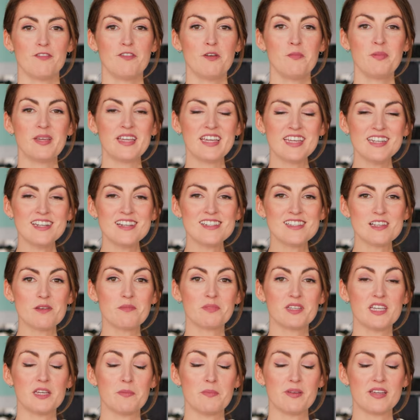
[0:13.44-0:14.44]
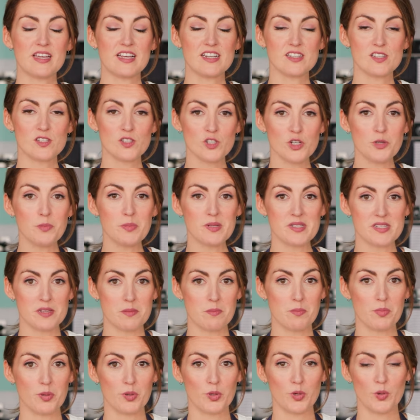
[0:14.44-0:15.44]
For beginners, I'm keeping it super
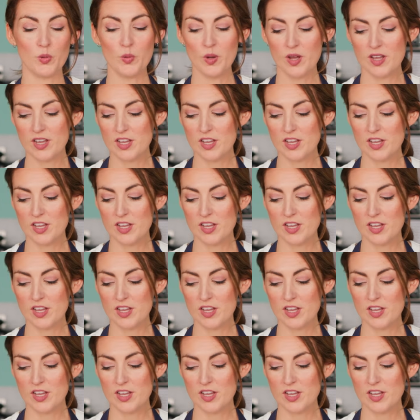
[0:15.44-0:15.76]
simple,